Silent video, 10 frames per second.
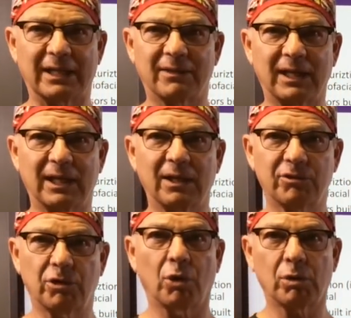do
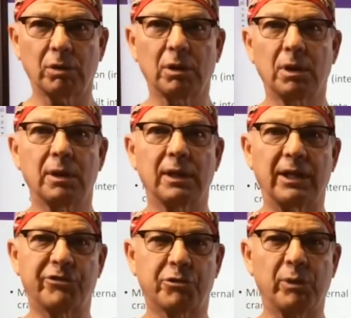ask us to make them
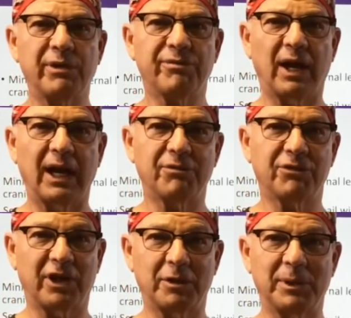shorter,
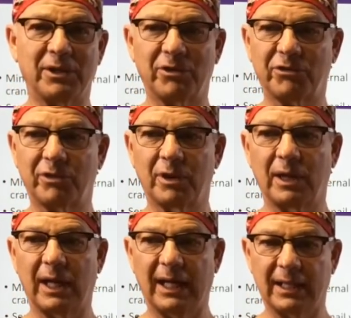and we've done
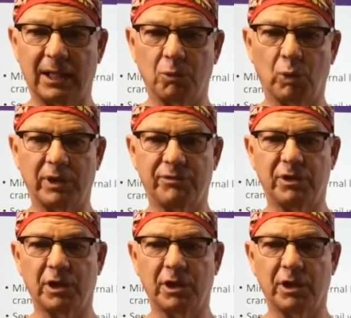that as well.